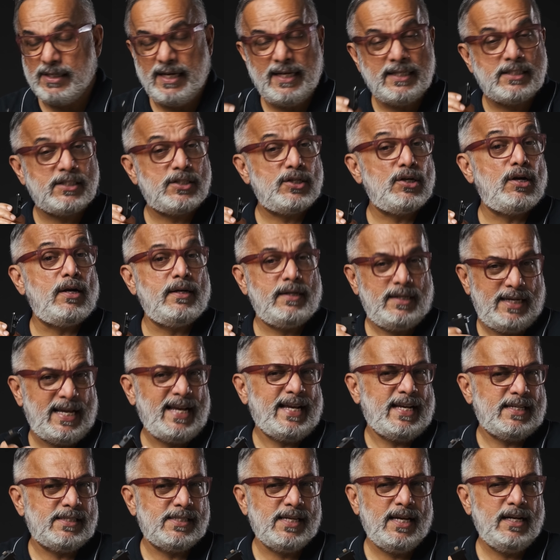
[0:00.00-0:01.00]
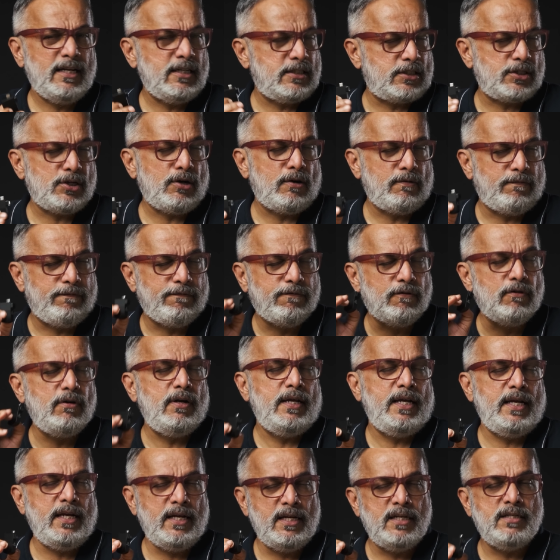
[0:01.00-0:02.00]
It's not, like I said, it's not
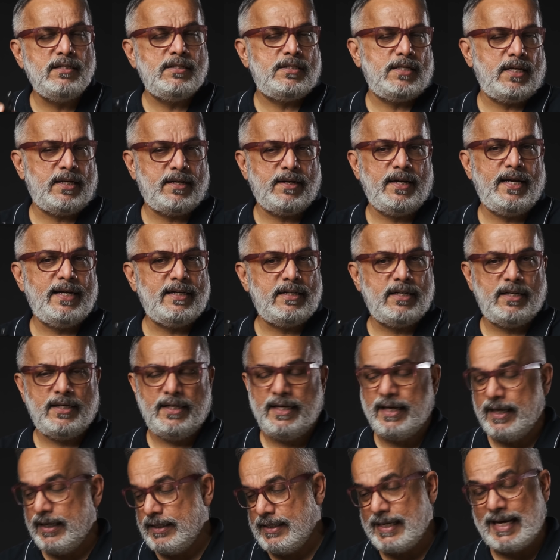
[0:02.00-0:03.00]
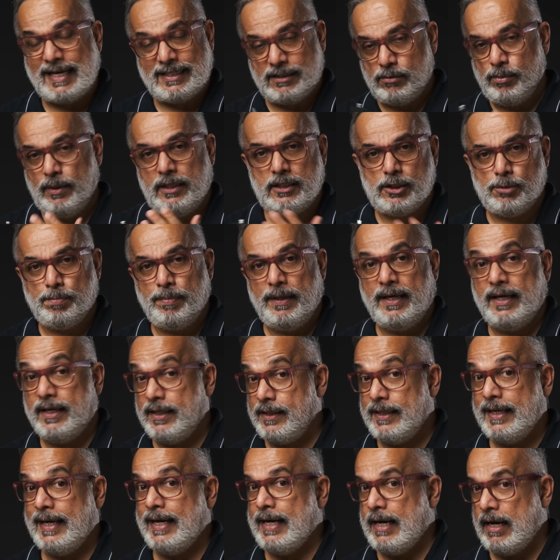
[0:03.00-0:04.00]
fully integrated yet. As we
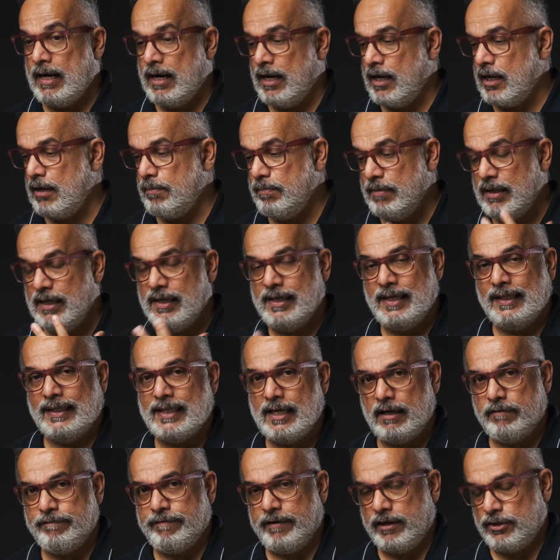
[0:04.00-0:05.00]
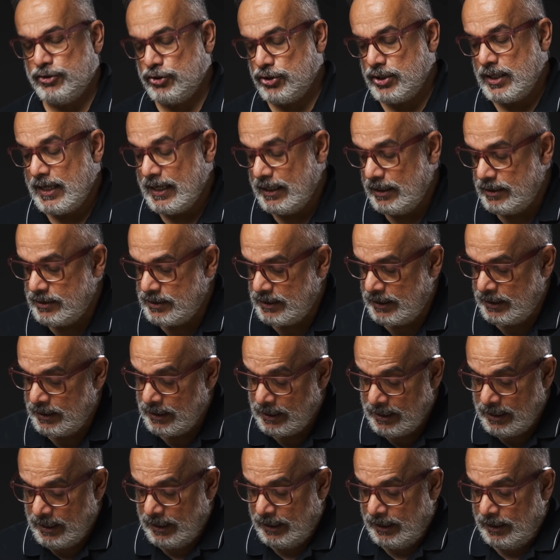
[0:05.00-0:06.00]
speak, they are building that functionality
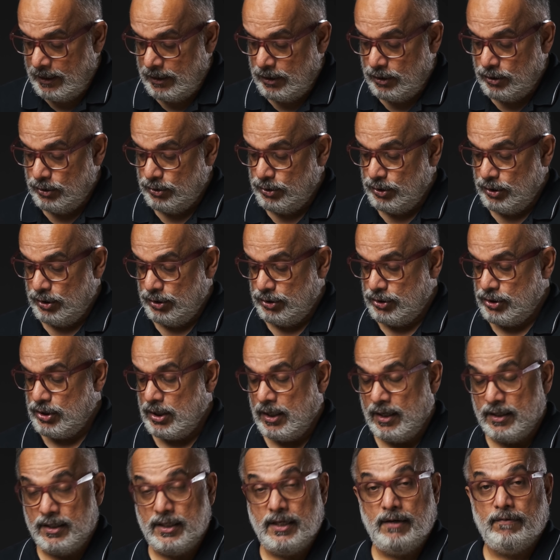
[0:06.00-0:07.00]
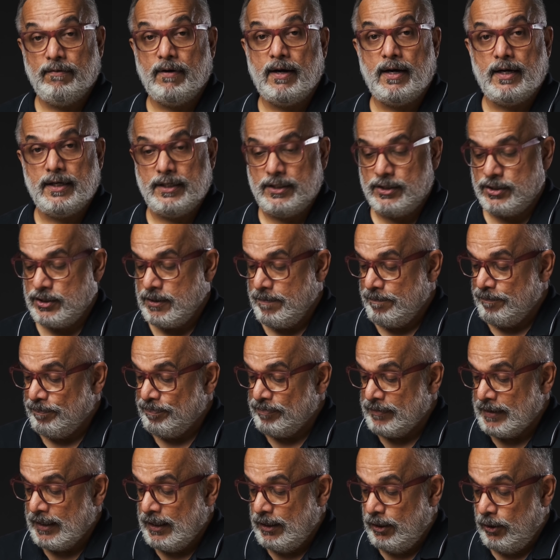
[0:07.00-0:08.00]
into this
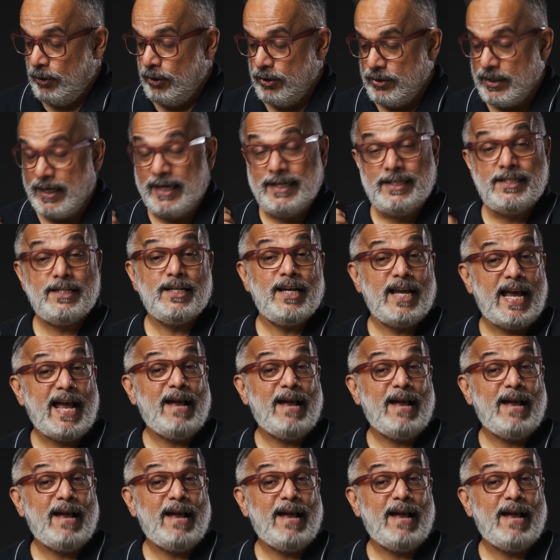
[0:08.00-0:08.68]
device. All right.